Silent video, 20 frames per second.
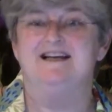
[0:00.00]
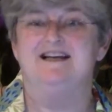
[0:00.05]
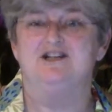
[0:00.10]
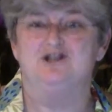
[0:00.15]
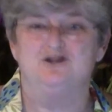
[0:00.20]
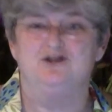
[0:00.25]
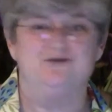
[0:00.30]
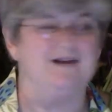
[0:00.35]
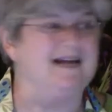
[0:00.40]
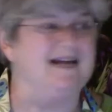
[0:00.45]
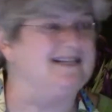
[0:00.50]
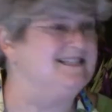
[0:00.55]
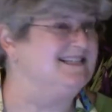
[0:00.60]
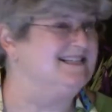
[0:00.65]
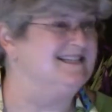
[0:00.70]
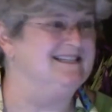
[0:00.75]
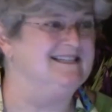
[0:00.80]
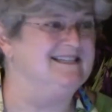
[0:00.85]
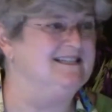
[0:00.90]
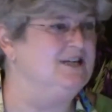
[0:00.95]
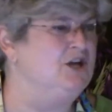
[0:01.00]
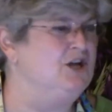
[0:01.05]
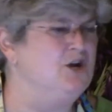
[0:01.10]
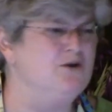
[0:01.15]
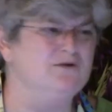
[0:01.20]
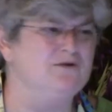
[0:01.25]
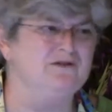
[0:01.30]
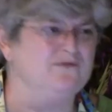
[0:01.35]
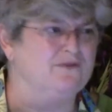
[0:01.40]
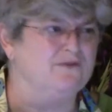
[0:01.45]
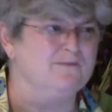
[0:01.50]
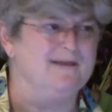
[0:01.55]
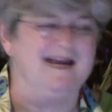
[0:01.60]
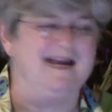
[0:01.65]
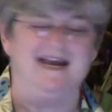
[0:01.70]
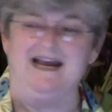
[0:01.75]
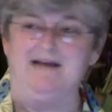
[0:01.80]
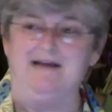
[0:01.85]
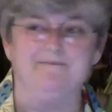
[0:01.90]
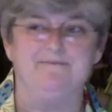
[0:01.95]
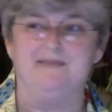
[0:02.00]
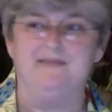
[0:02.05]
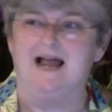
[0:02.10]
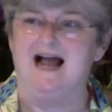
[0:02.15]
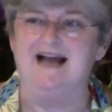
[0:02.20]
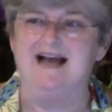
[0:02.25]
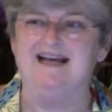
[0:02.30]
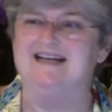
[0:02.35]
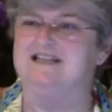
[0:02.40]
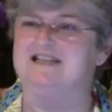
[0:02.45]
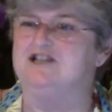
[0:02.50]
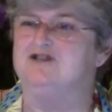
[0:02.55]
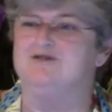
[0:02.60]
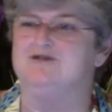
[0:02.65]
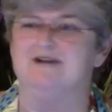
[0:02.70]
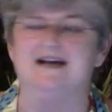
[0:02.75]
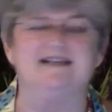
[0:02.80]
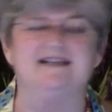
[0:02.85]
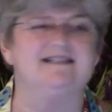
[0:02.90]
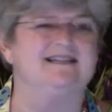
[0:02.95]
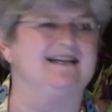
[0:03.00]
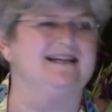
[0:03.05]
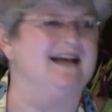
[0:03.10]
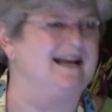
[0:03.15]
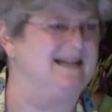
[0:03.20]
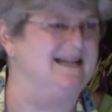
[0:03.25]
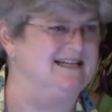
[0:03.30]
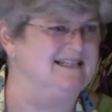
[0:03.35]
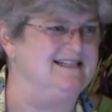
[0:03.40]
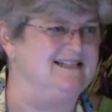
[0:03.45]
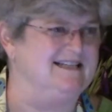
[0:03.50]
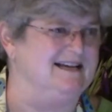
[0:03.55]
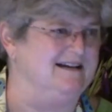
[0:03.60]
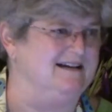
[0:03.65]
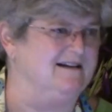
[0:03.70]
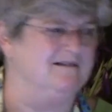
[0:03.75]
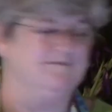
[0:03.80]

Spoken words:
Stress is huge for me. I get stressed and I get sick